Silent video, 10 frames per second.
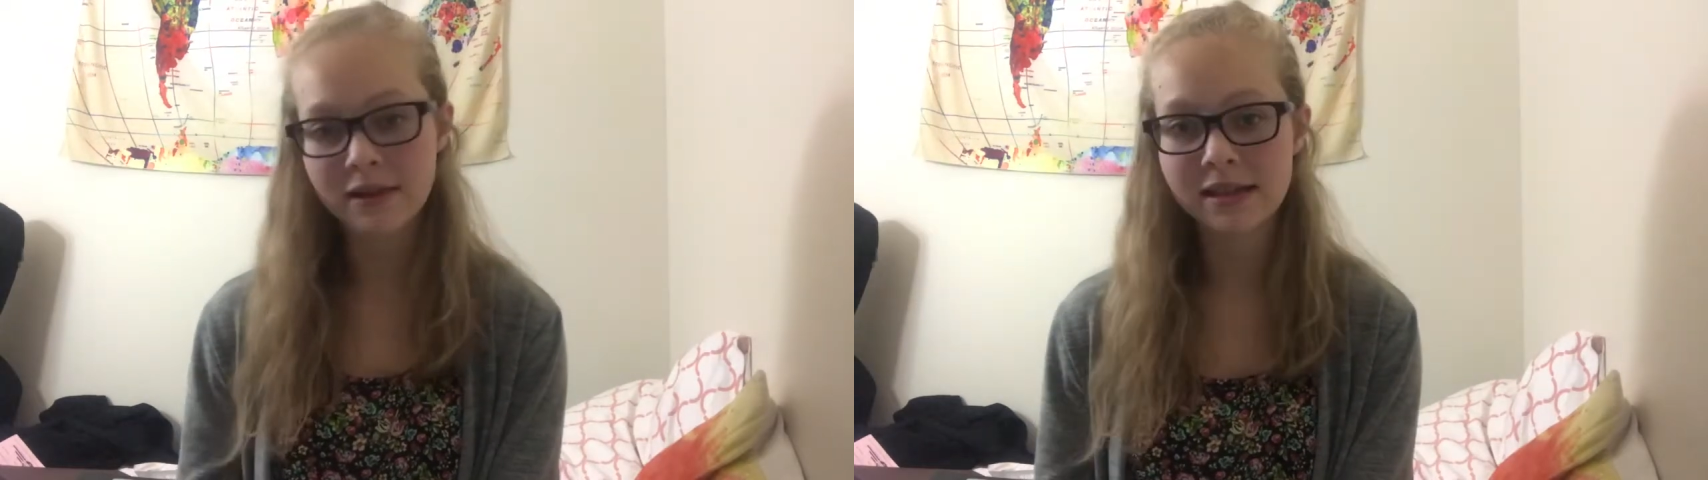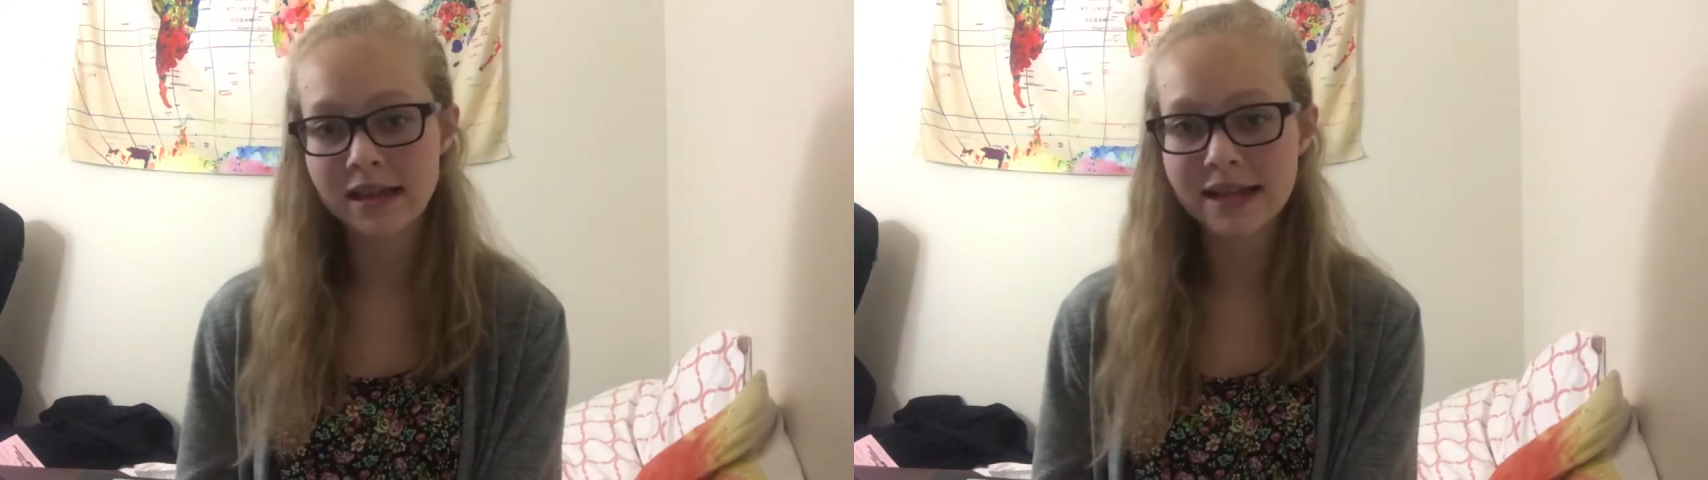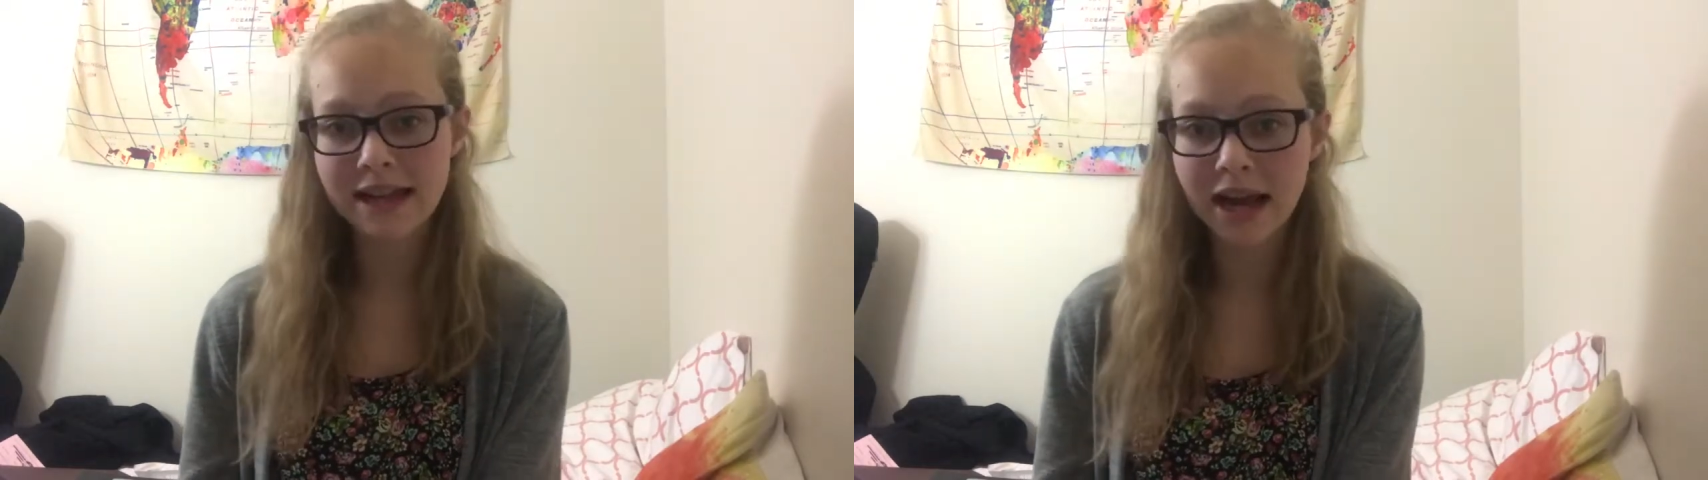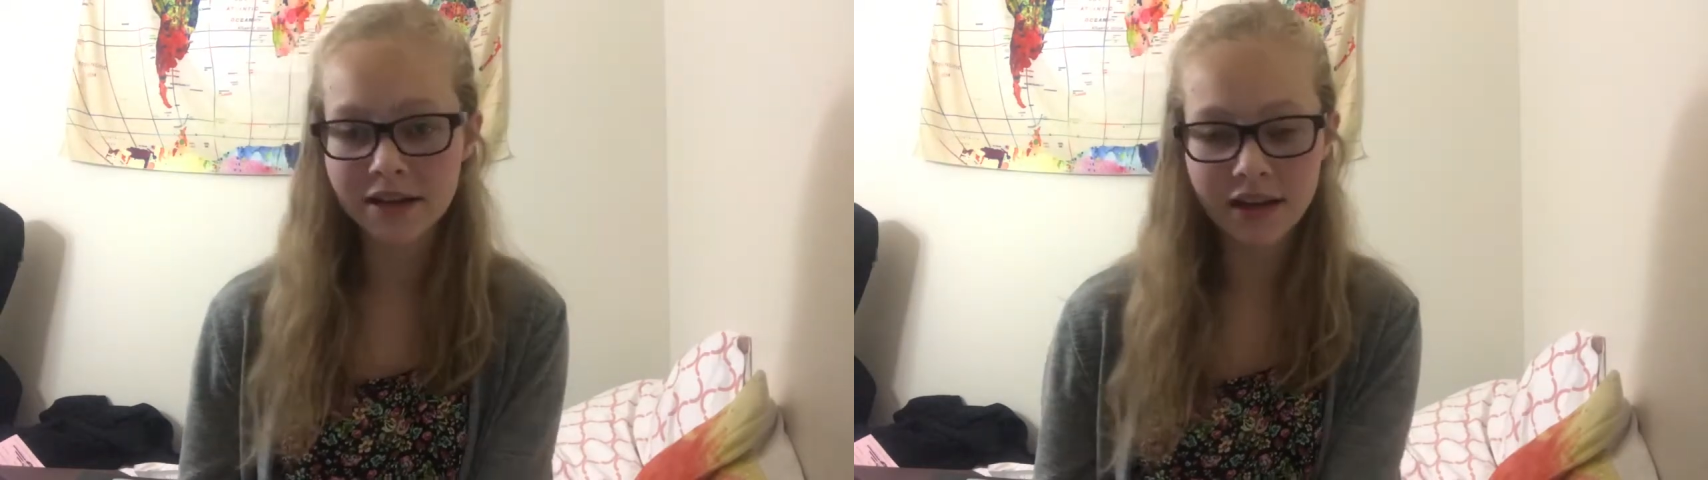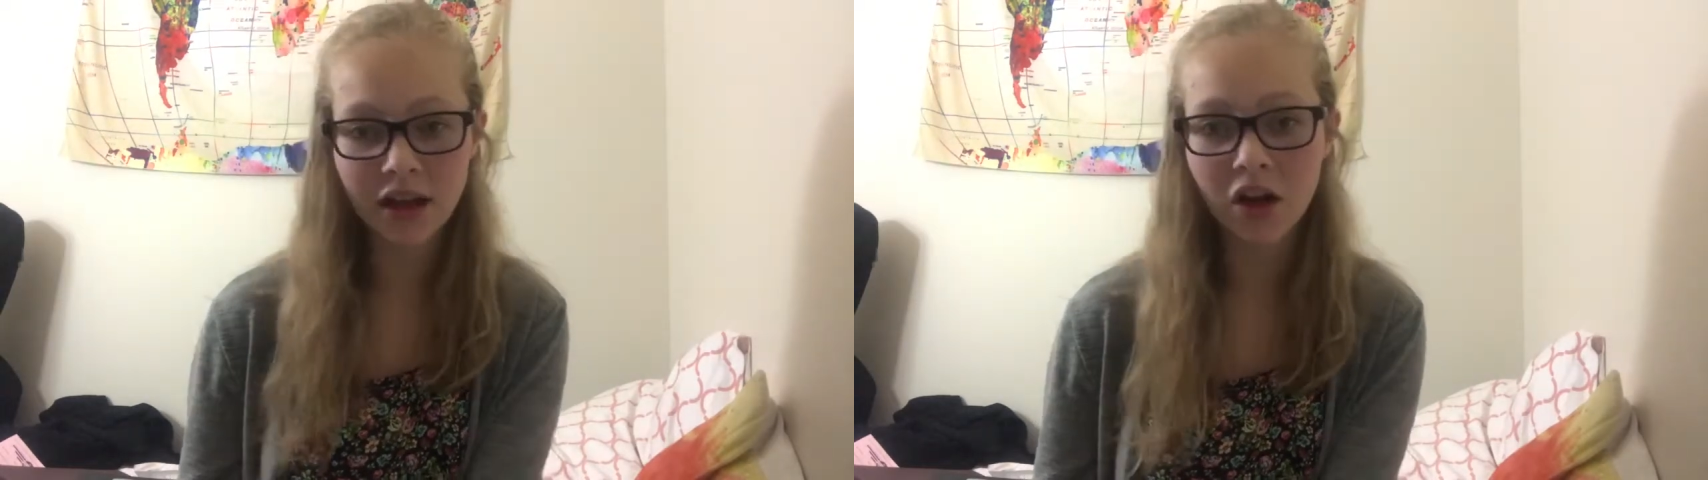is
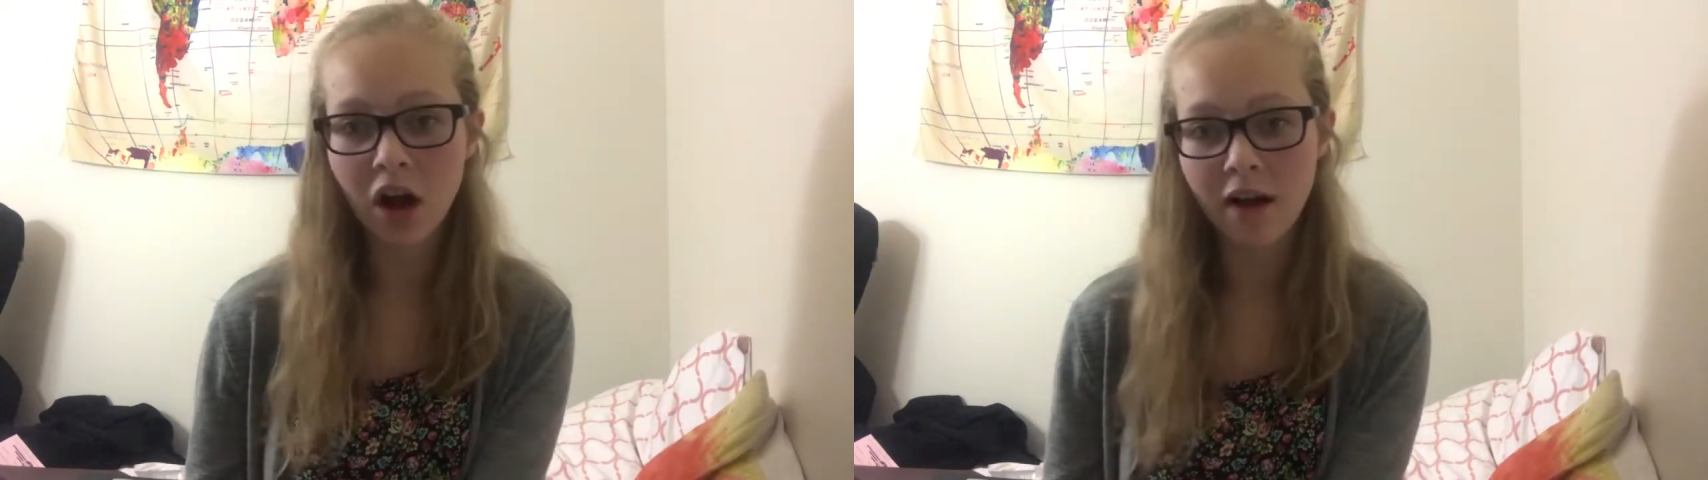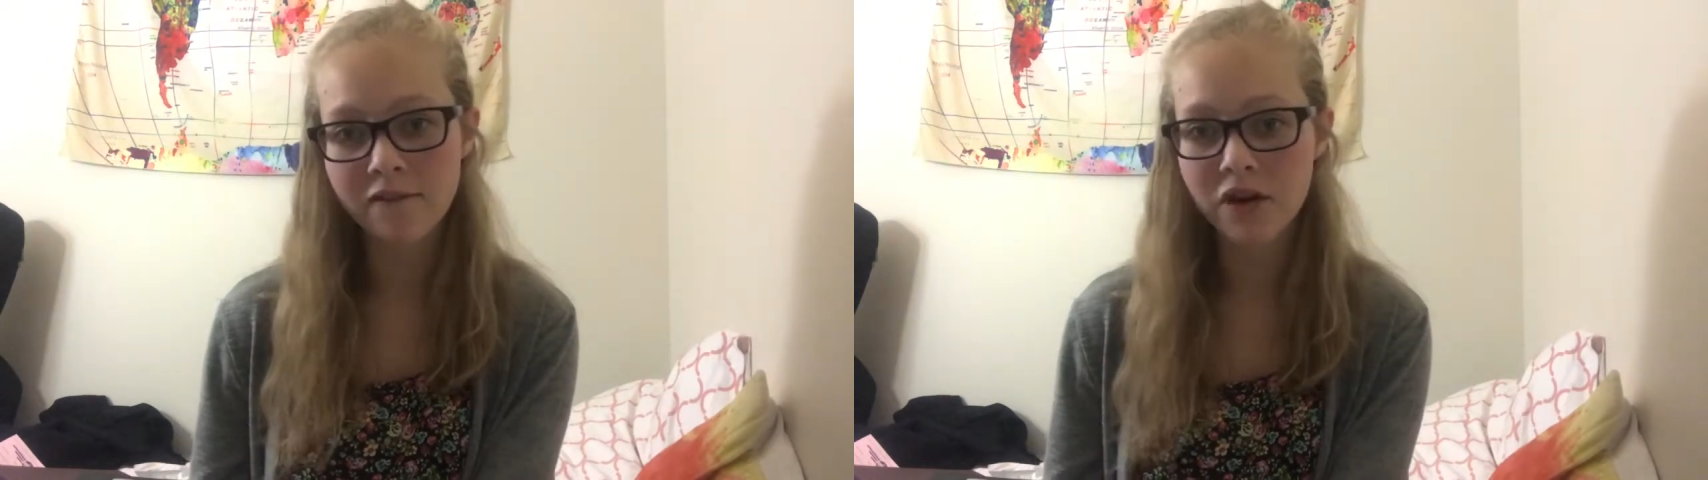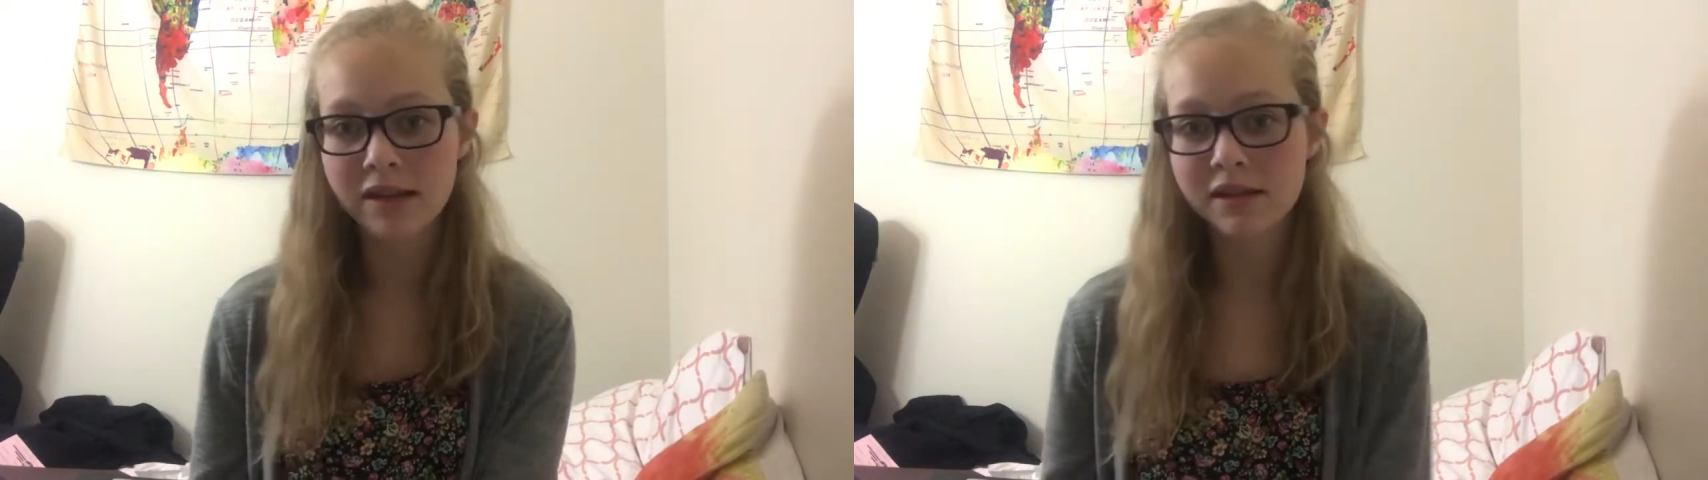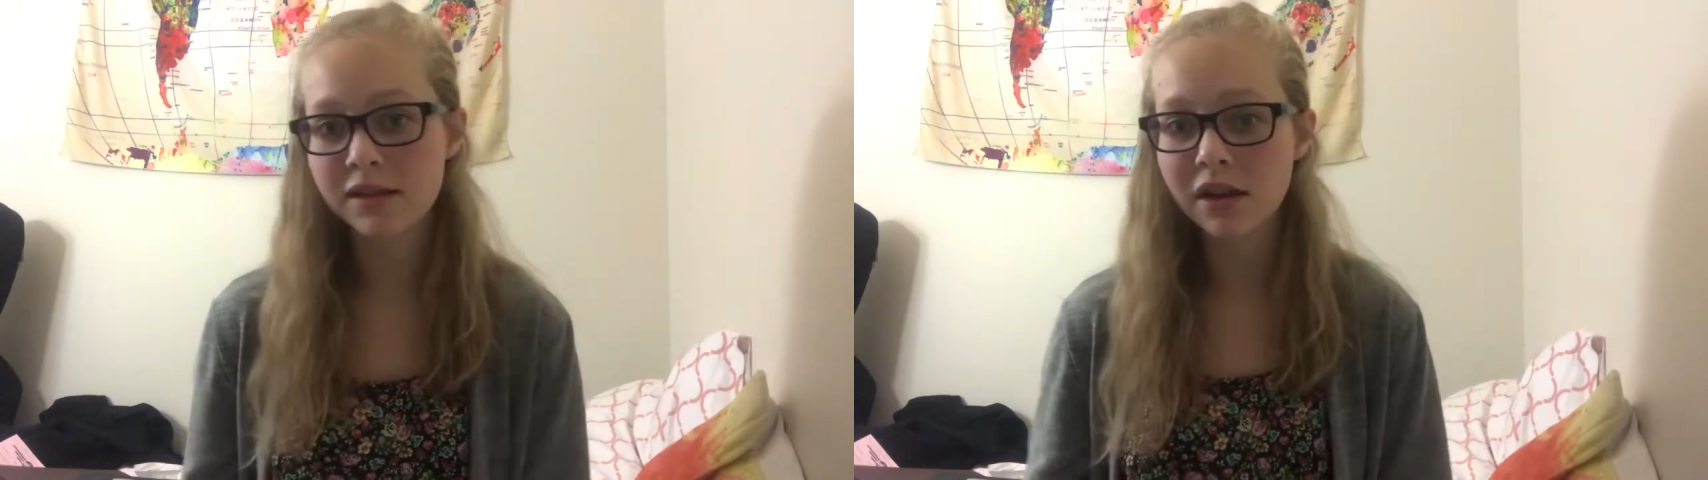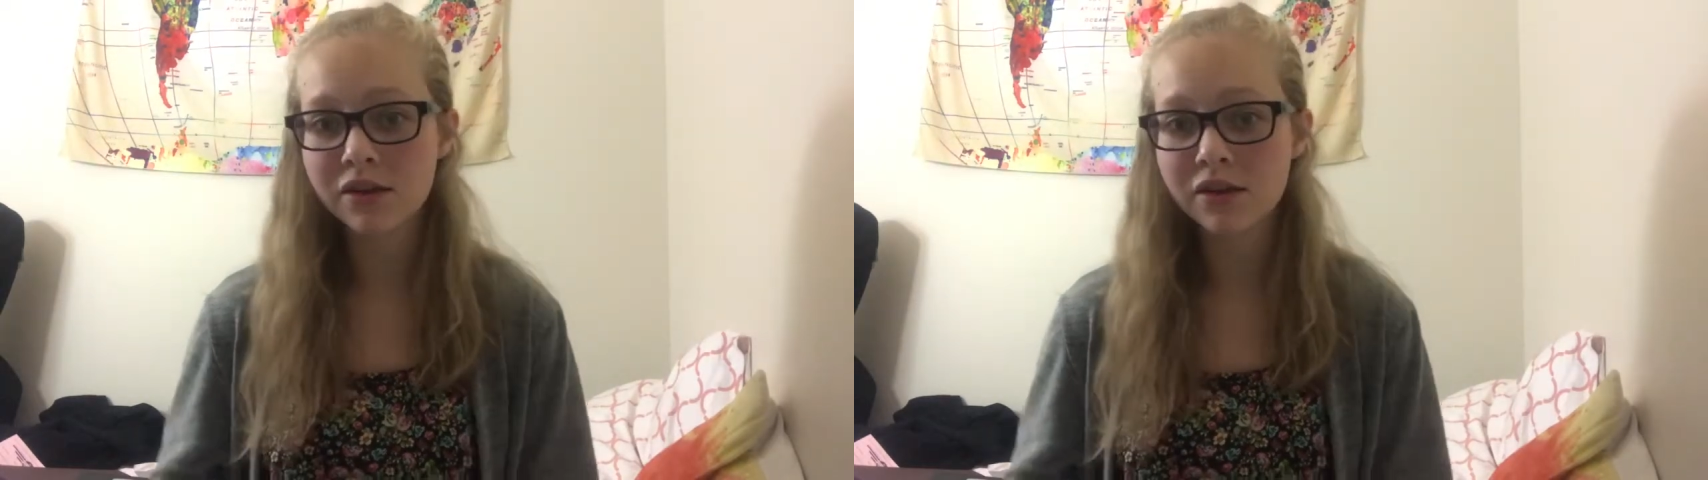attending a conference.